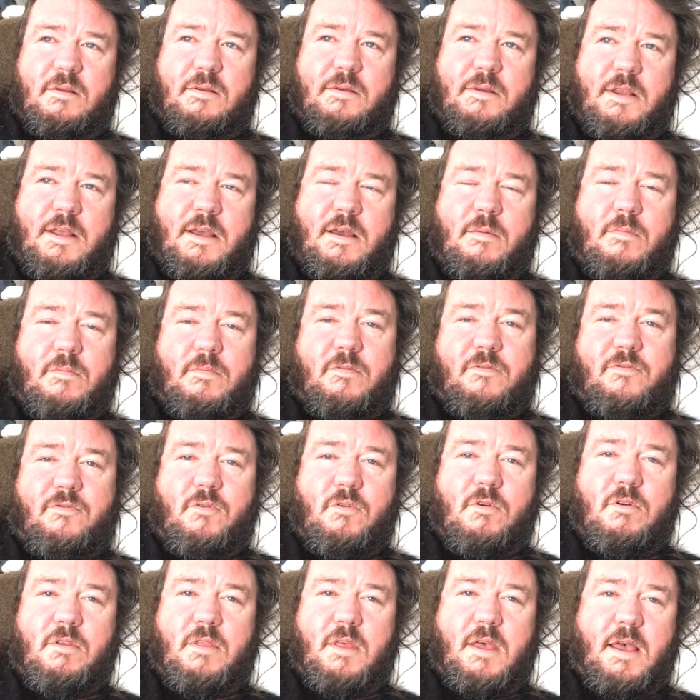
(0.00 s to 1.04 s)
Now,
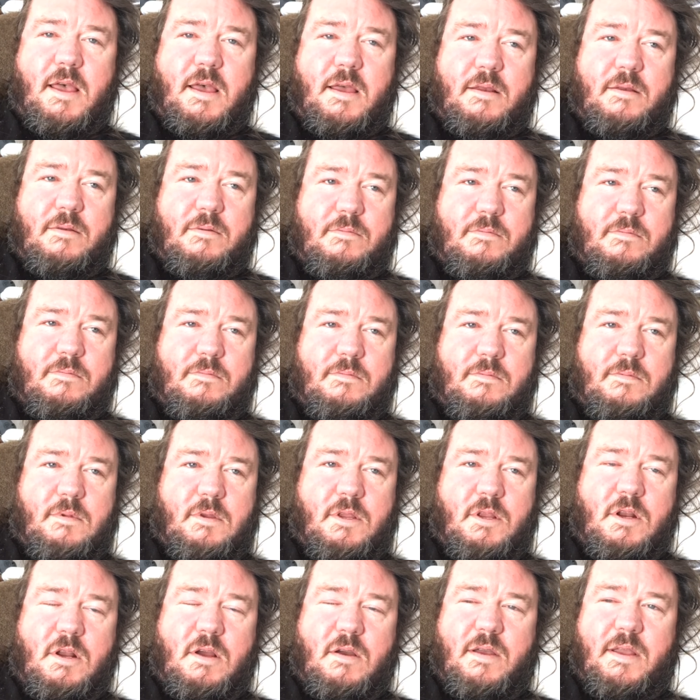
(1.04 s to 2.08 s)
before that,
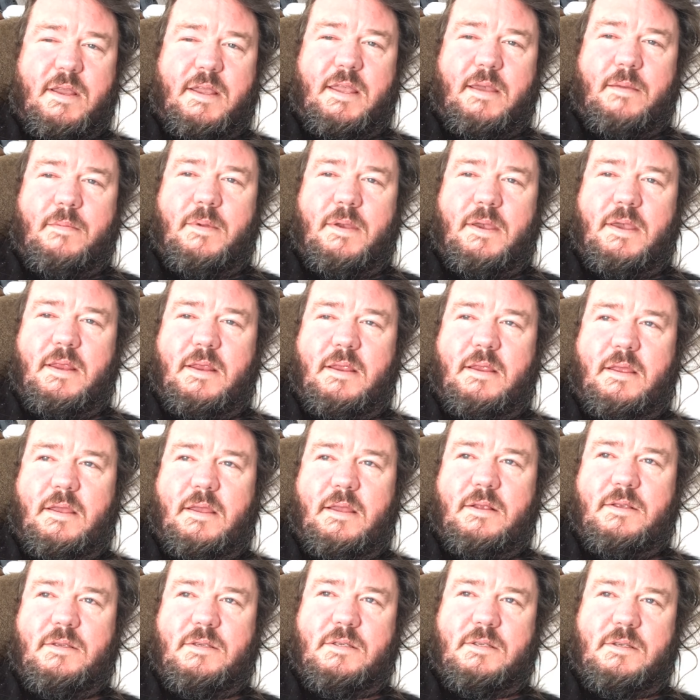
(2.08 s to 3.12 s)
you know, I mean,
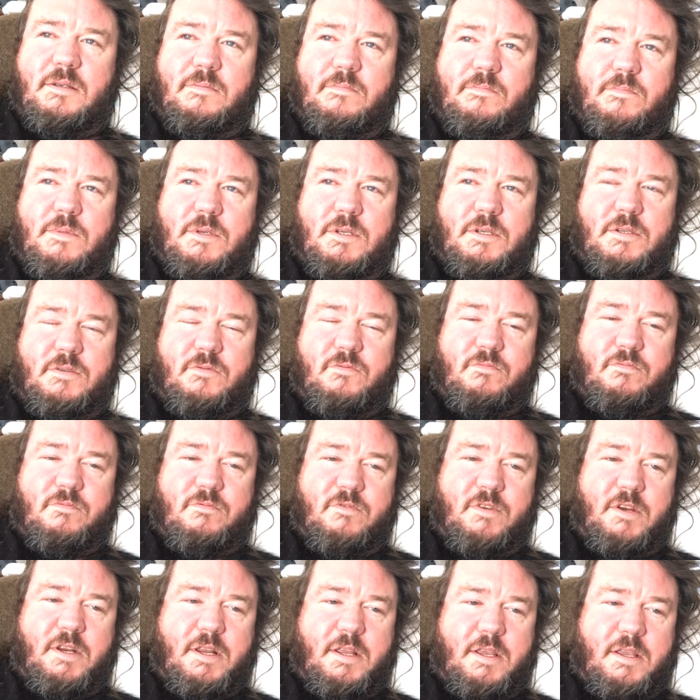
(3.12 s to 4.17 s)
it's this
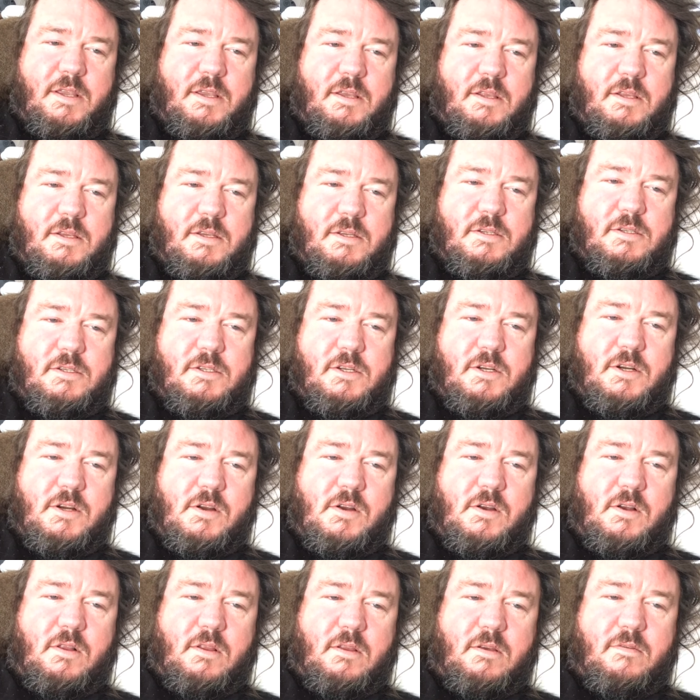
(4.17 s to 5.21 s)
ridiculous
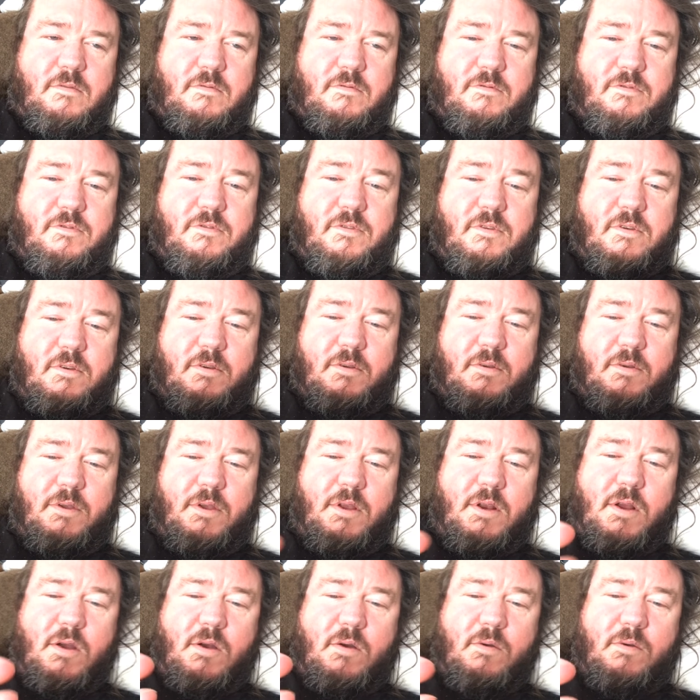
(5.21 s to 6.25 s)
circle of
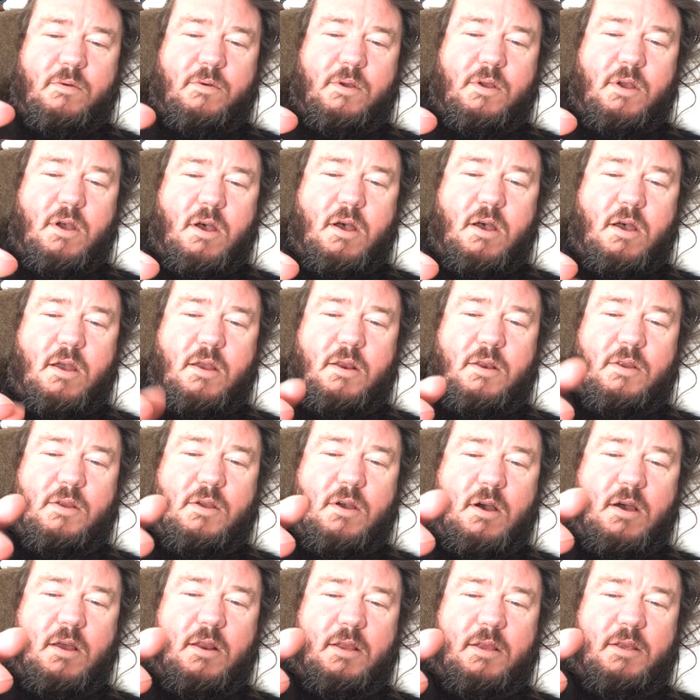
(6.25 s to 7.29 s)
you know, God,
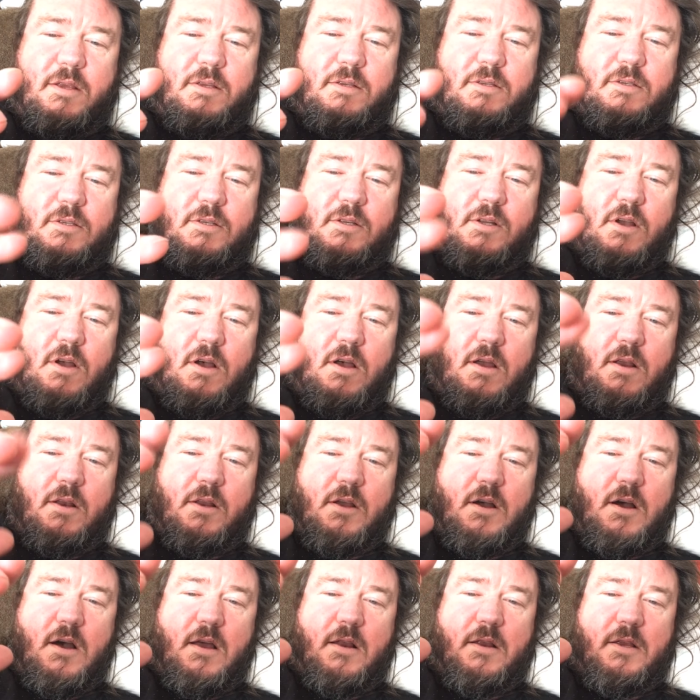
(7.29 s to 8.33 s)
goddess, God,
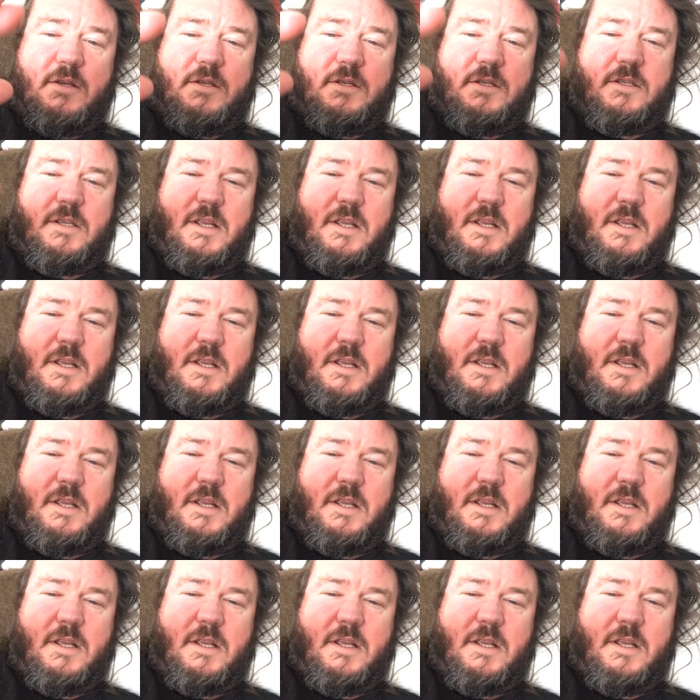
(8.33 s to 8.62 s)
goddess.